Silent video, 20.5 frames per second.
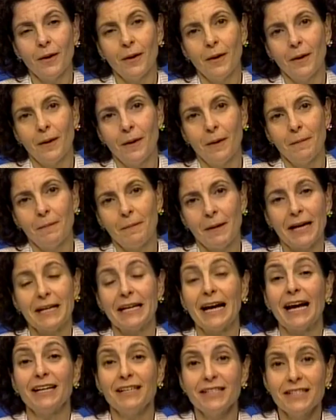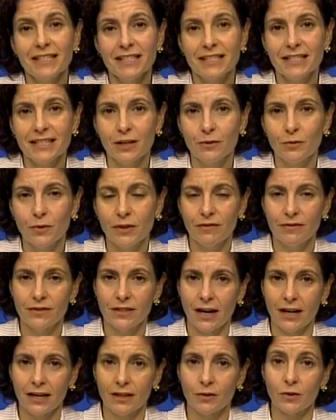analysis that we've
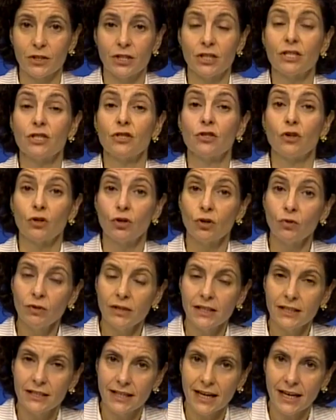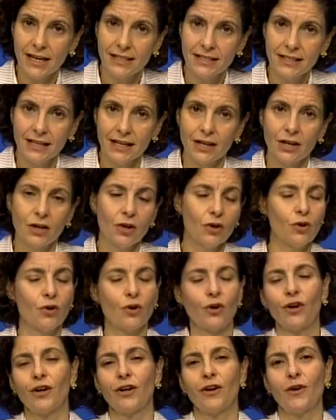done, which is not only data
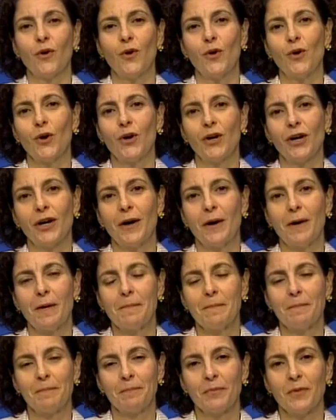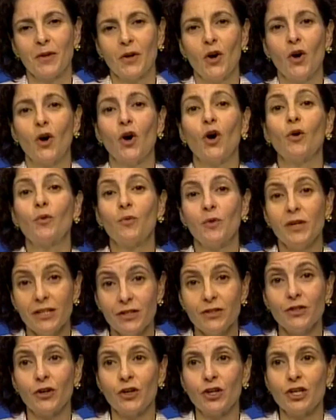or
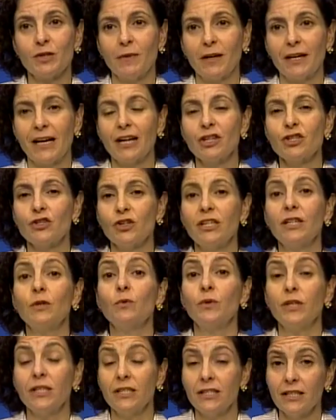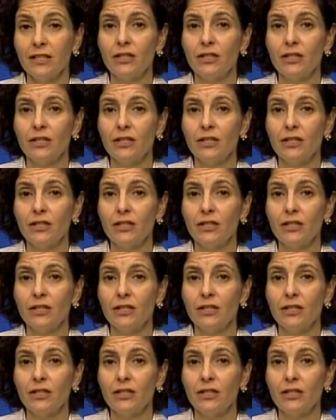research, but actually we